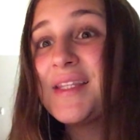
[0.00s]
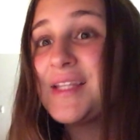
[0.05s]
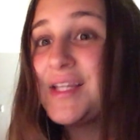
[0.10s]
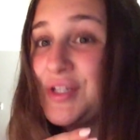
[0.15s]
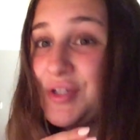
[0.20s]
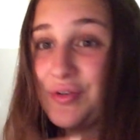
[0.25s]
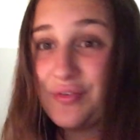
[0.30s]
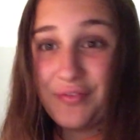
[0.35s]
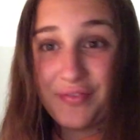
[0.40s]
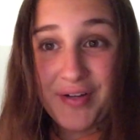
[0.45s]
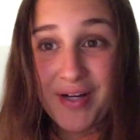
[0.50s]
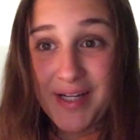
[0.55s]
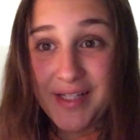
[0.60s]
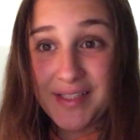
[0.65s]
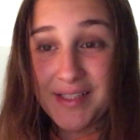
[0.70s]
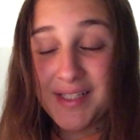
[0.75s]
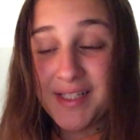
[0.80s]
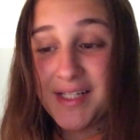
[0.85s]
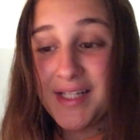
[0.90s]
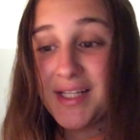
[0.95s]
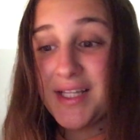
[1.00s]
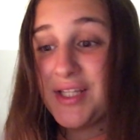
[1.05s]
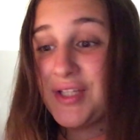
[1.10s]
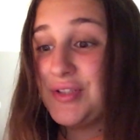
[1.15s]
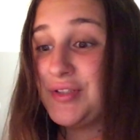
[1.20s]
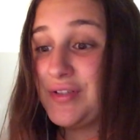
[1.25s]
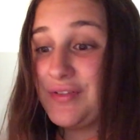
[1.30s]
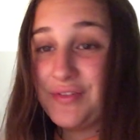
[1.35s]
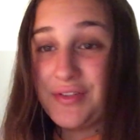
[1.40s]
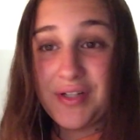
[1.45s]
you're fine.
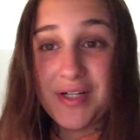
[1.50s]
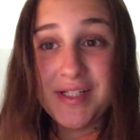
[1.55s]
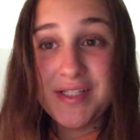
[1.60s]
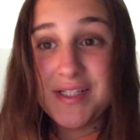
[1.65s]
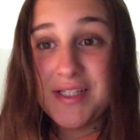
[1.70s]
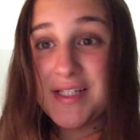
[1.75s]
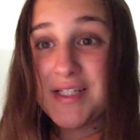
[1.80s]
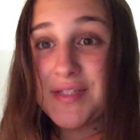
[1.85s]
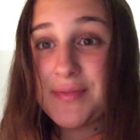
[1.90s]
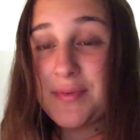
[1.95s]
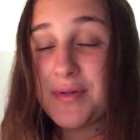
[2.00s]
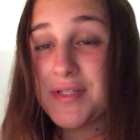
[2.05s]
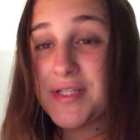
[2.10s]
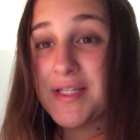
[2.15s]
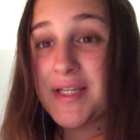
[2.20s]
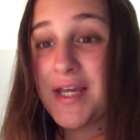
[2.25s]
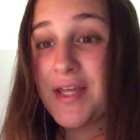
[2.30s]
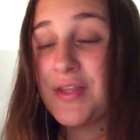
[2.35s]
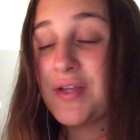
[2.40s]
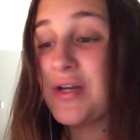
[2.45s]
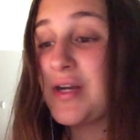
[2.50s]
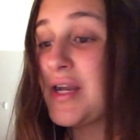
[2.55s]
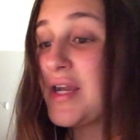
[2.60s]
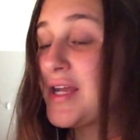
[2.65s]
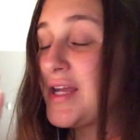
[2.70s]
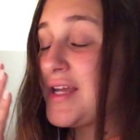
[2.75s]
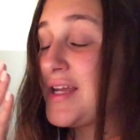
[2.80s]
You have your ideas put together,